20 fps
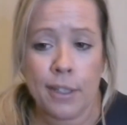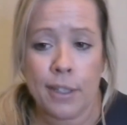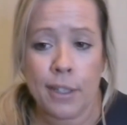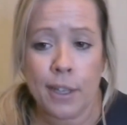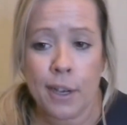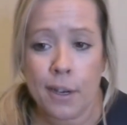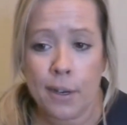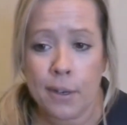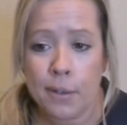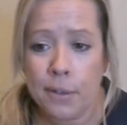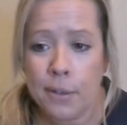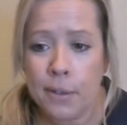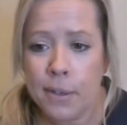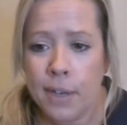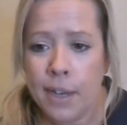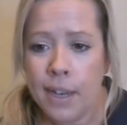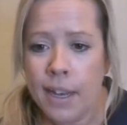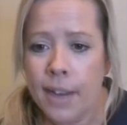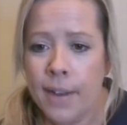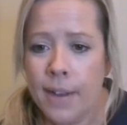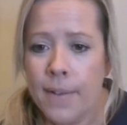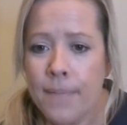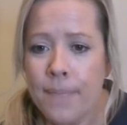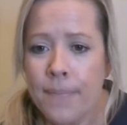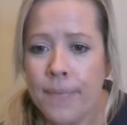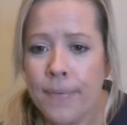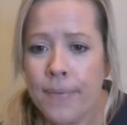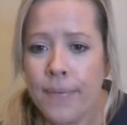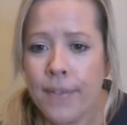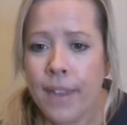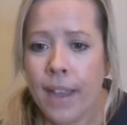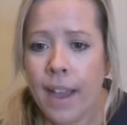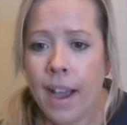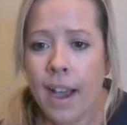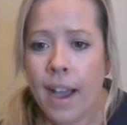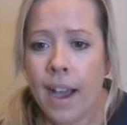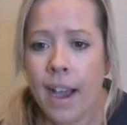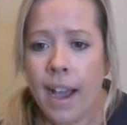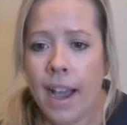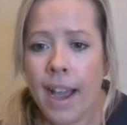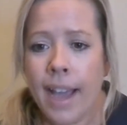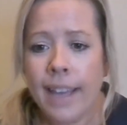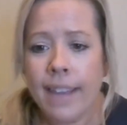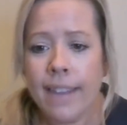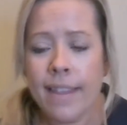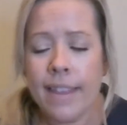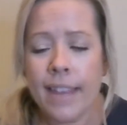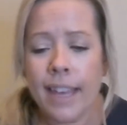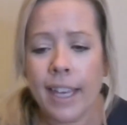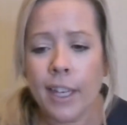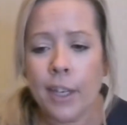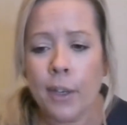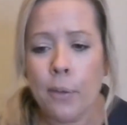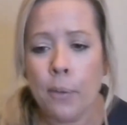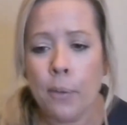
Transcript: So I think